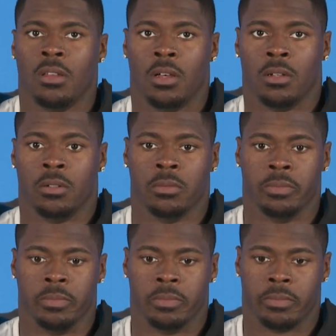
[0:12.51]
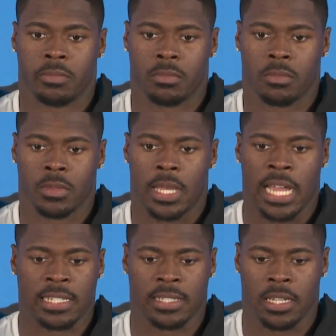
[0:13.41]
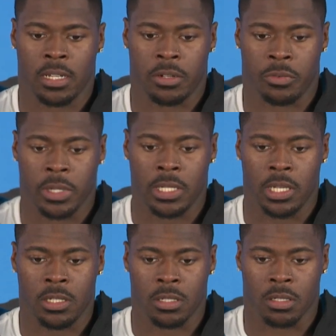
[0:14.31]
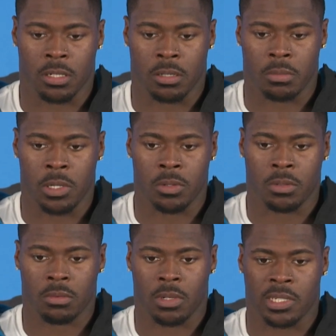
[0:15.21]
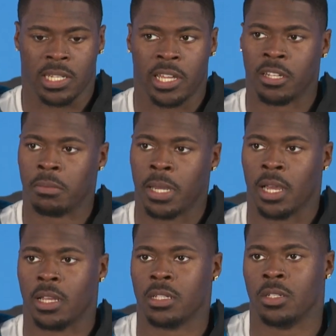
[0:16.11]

Um, I could say really he just um, he was a stand-up guy.